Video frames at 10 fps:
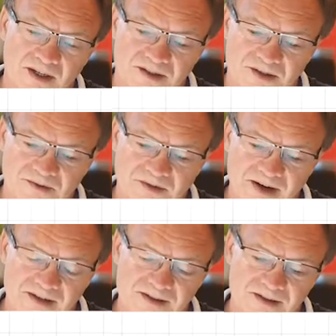is the
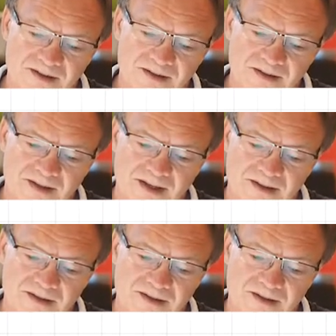fact
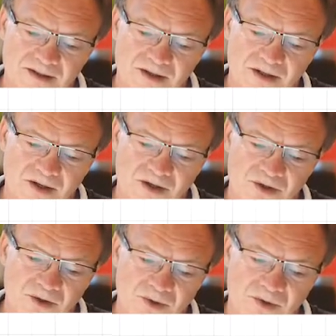that
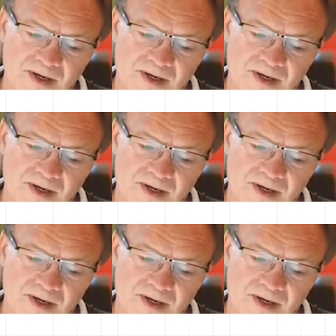you